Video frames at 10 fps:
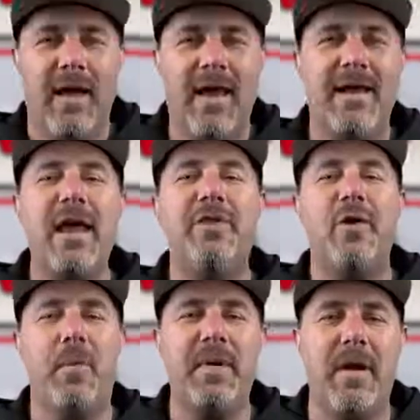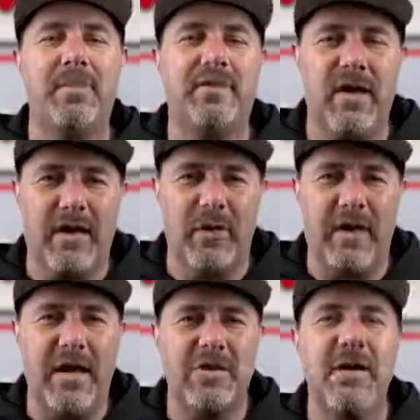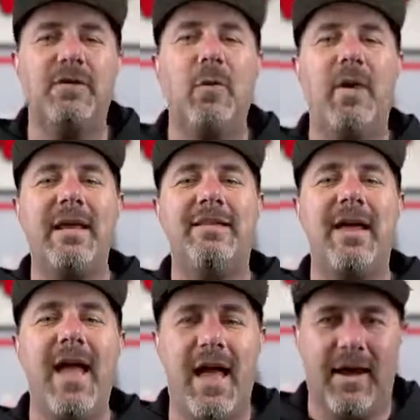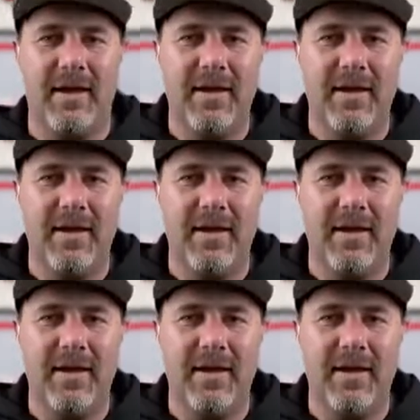and Nathan opened up the second location in 2010.